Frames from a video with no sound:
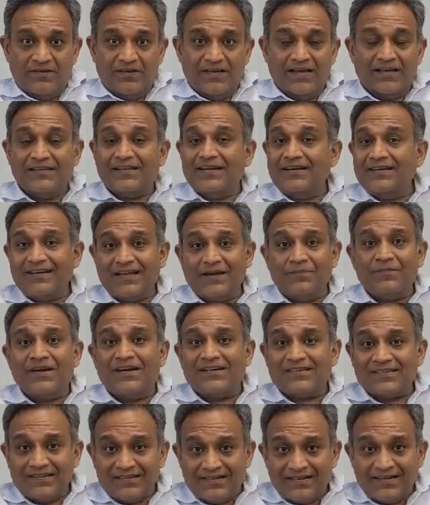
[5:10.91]
and then
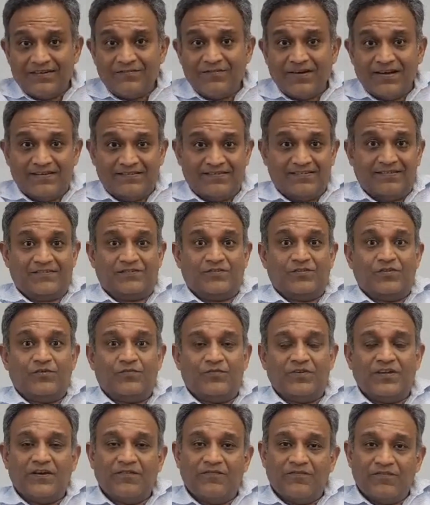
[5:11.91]
tablets and other devices. You know,
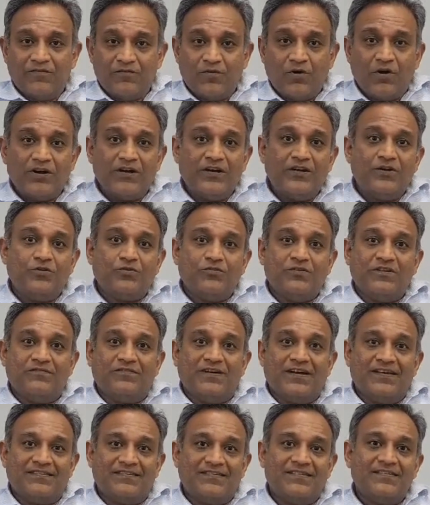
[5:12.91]
we have gone into
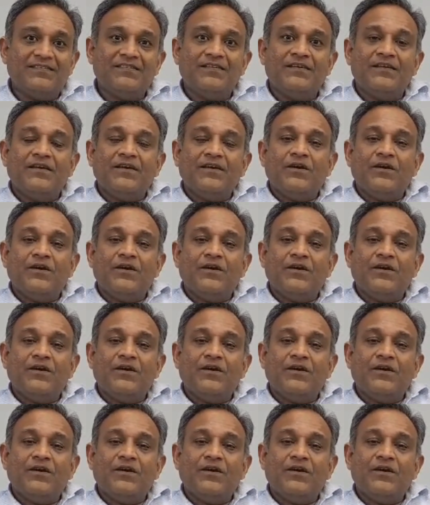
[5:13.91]
devices.